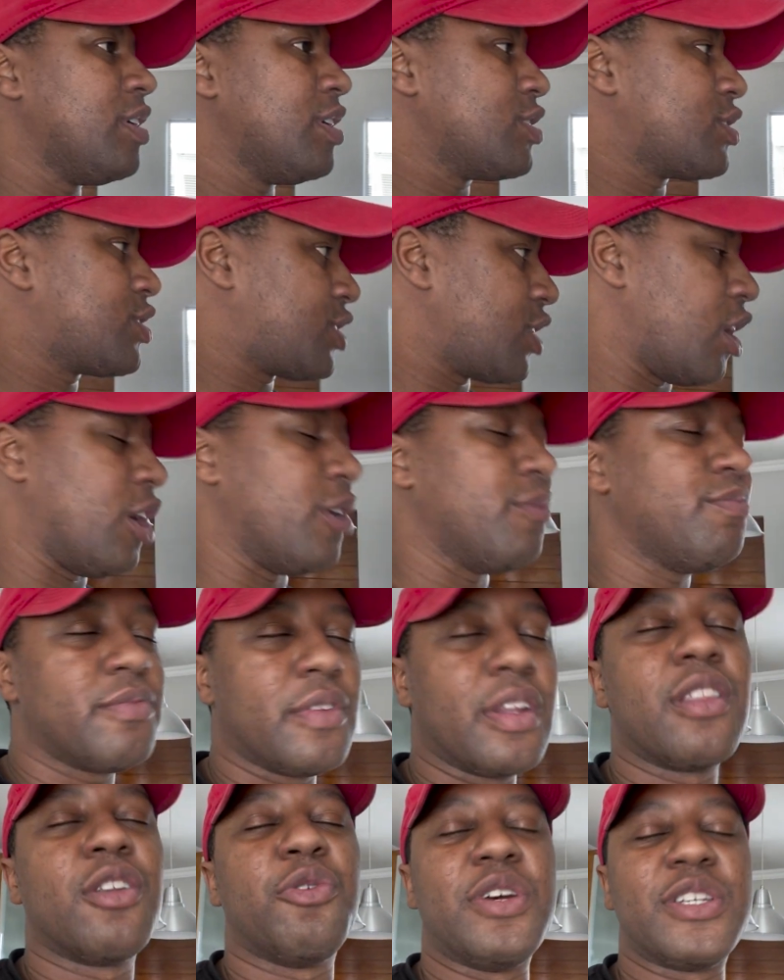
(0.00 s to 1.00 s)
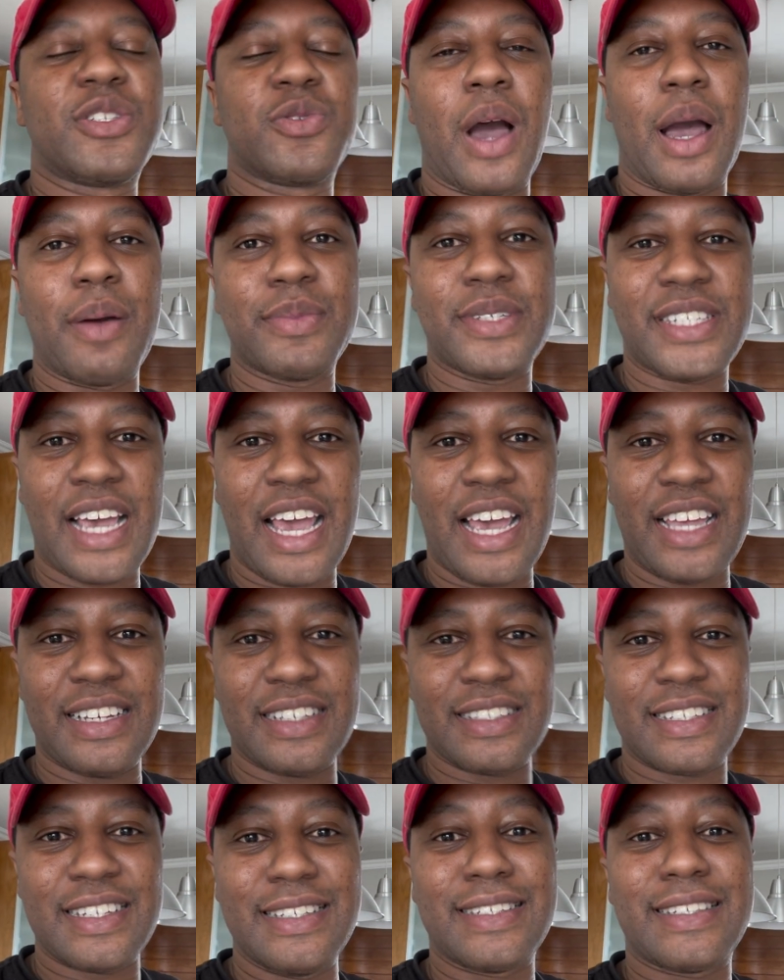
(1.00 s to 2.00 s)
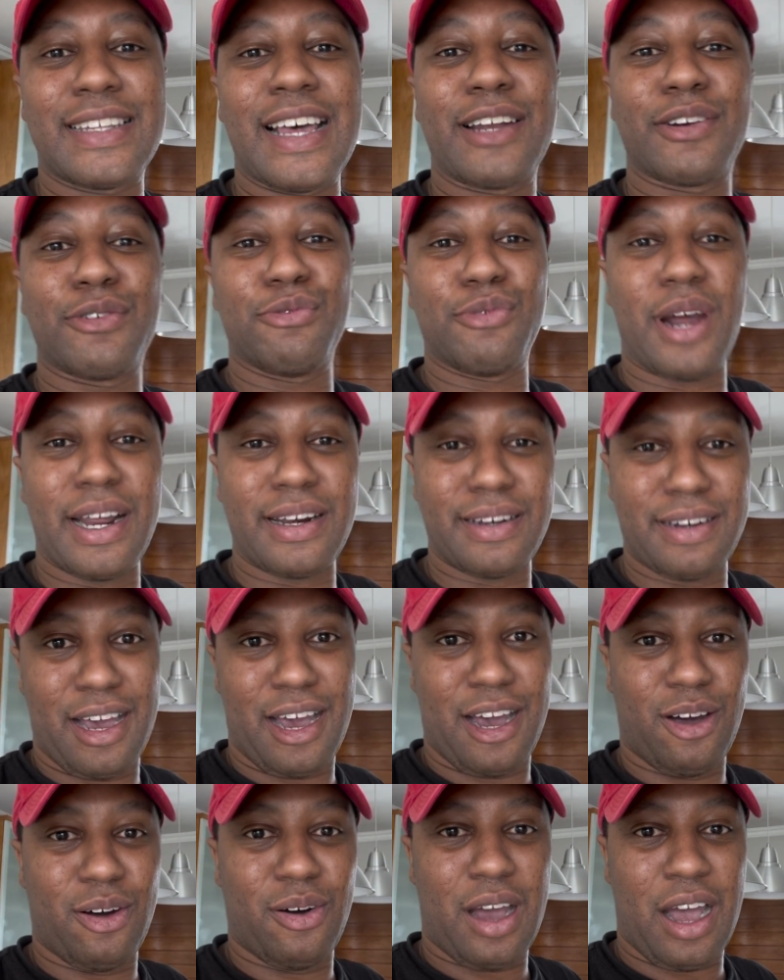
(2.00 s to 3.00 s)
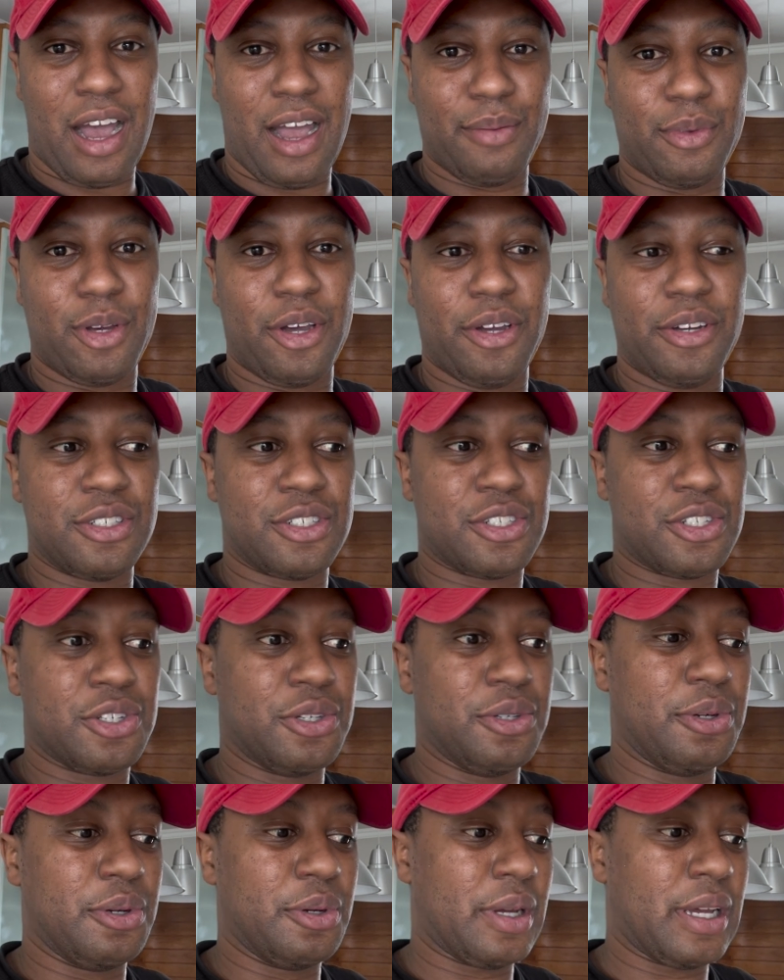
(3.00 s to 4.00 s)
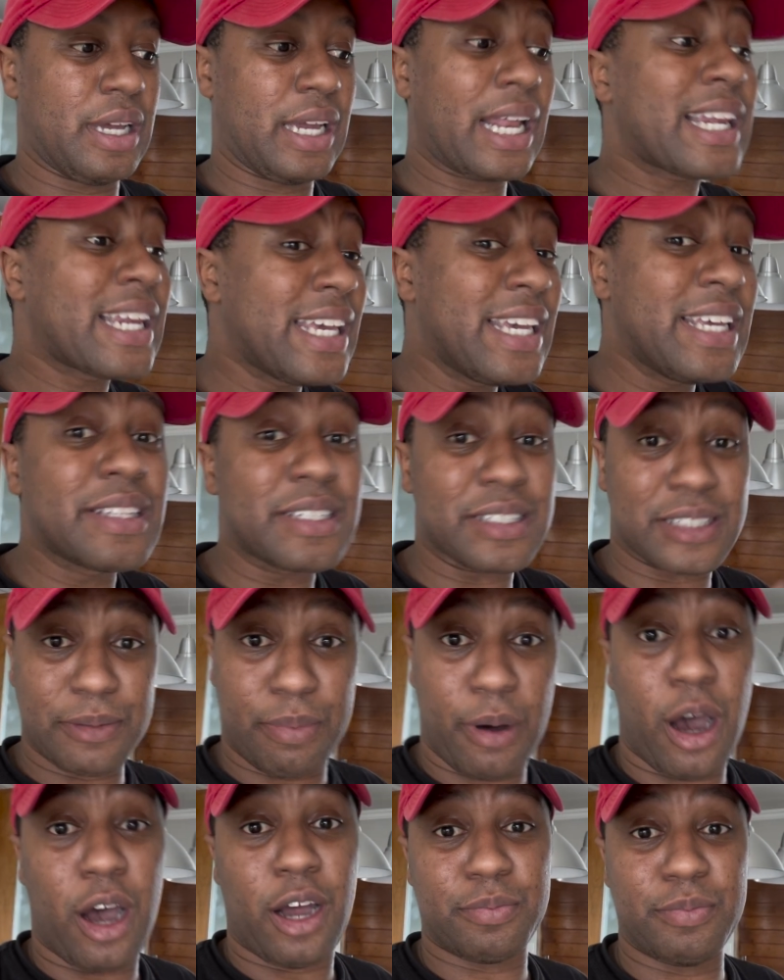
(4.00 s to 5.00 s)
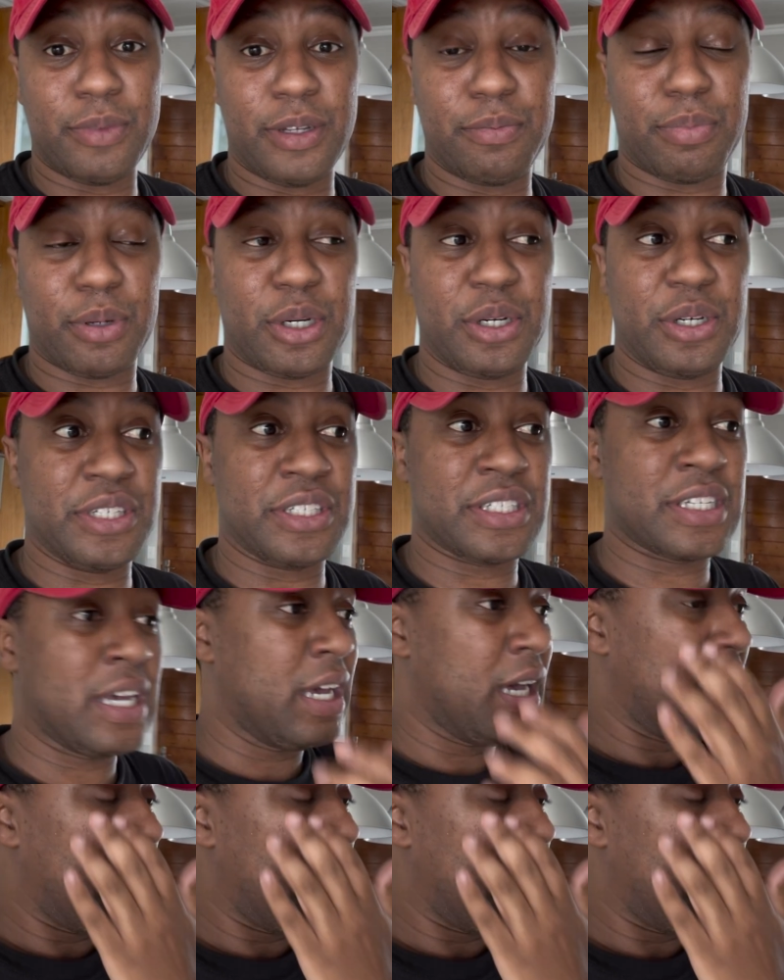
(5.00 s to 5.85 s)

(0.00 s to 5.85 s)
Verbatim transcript: so the reason why I'm saying this is that right now I'm going to clean this apartment because